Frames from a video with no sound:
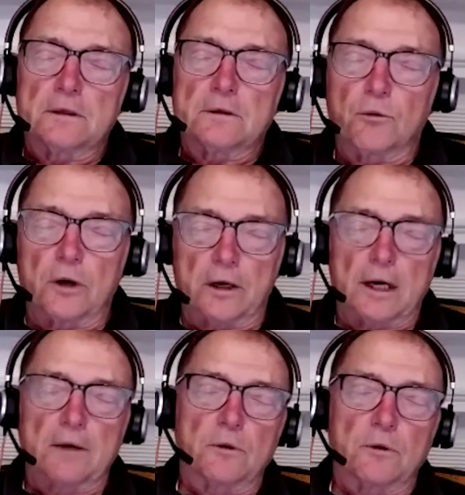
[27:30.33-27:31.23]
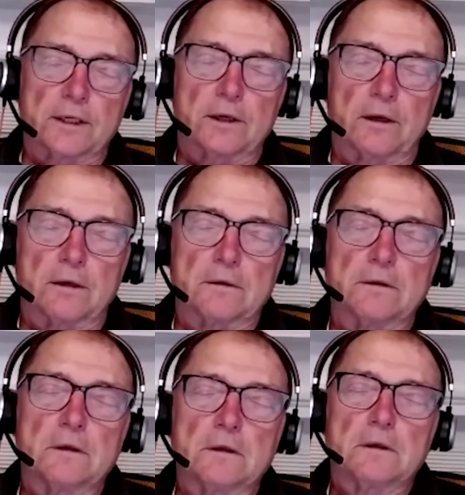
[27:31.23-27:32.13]
where I want to go,
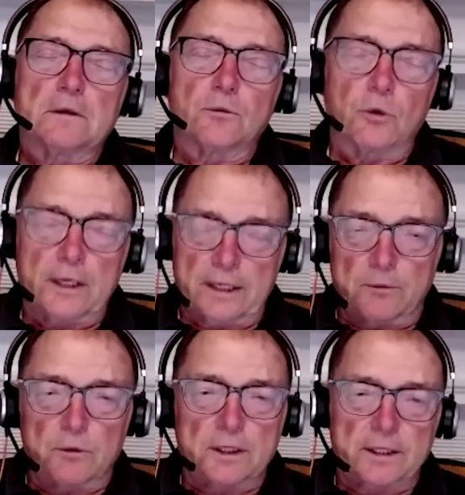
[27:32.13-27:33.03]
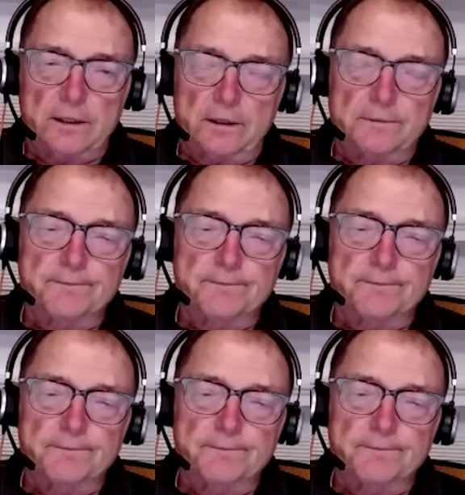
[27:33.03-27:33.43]
when I want to go.